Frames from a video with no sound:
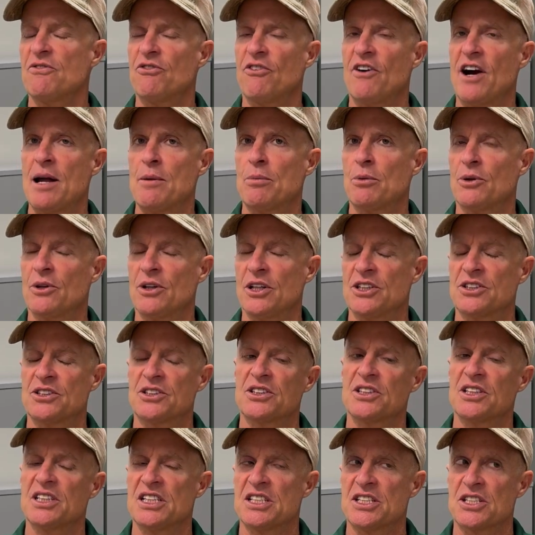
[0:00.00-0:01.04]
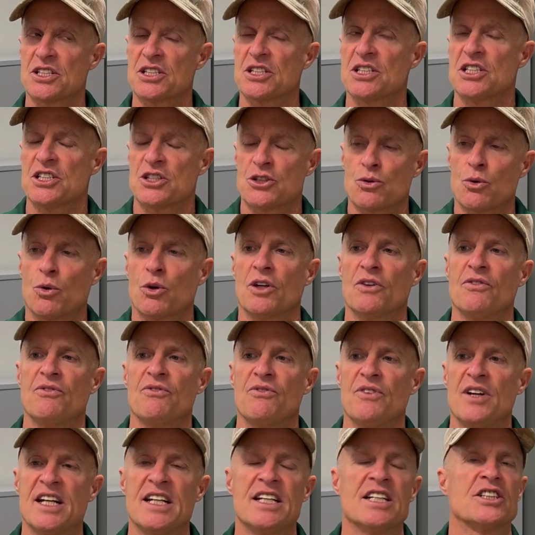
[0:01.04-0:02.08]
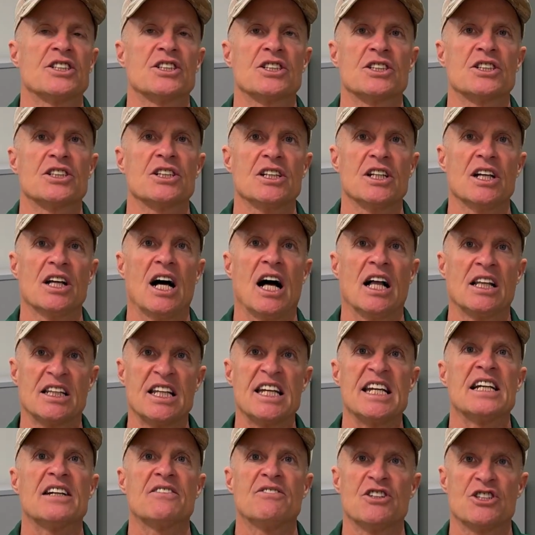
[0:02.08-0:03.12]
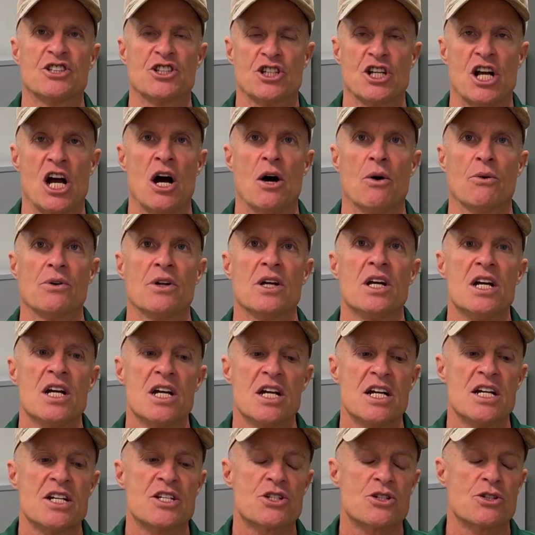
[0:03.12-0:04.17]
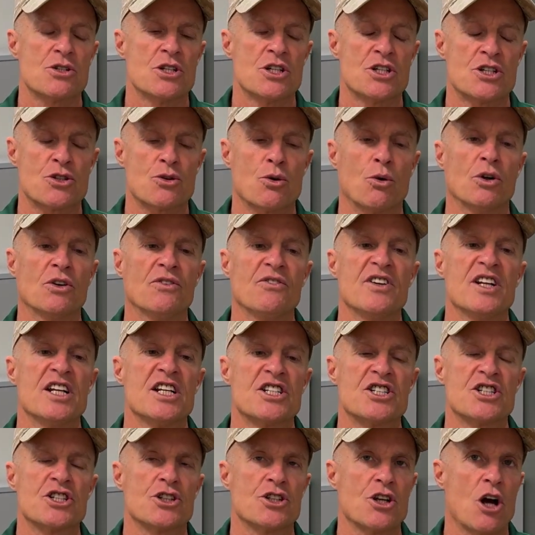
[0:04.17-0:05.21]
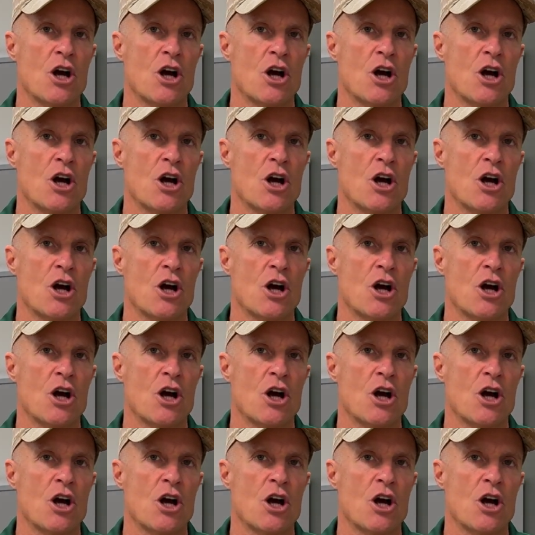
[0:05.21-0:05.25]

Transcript: Fiber is sort of in a league of its own. It's sort of in its